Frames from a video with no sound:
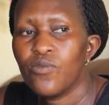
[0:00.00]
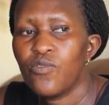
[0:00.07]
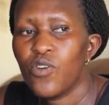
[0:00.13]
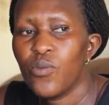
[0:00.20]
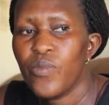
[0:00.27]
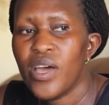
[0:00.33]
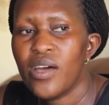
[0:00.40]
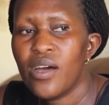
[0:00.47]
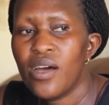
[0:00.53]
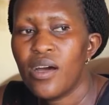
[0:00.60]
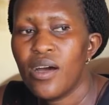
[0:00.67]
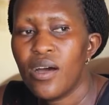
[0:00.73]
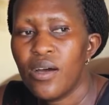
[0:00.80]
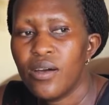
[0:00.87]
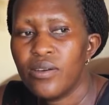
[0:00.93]
For me,
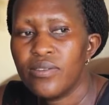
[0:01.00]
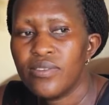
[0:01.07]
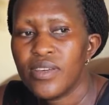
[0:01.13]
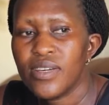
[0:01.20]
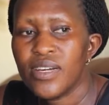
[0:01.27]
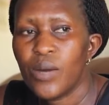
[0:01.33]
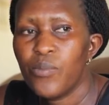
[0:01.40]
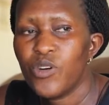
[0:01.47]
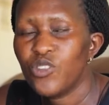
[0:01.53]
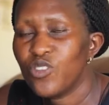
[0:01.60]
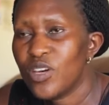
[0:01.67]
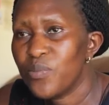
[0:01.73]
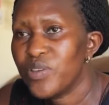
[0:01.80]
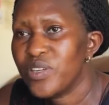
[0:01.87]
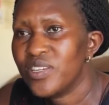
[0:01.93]
thinking about
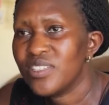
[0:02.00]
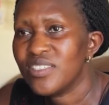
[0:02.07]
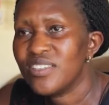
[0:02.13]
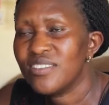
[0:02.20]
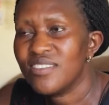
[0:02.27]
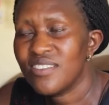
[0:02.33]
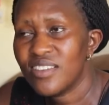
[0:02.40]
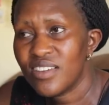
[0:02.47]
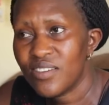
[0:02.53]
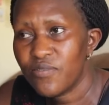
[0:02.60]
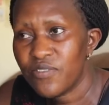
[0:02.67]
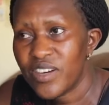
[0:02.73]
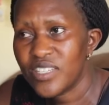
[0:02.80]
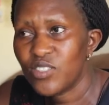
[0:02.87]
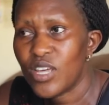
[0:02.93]
happiness is,
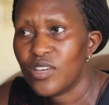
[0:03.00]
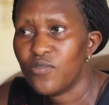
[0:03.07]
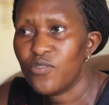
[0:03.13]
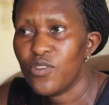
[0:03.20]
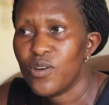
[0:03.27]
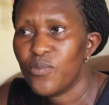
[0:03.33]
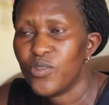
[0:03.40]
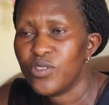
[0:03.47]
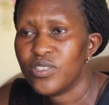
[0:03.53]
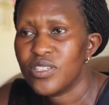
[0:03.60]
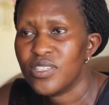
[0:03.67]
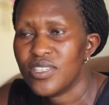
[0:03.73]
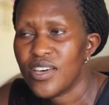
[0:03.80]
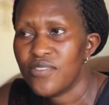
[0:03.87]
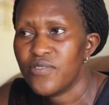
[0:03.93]
first and foremost,
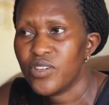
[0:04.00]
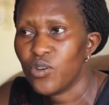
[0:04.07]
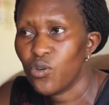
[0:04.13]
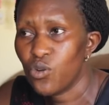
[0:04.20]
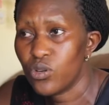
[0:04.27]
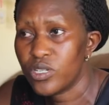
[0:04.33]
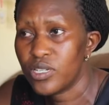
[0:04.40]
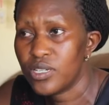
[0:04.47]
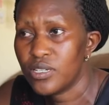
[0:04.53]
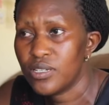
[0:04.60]
is having God.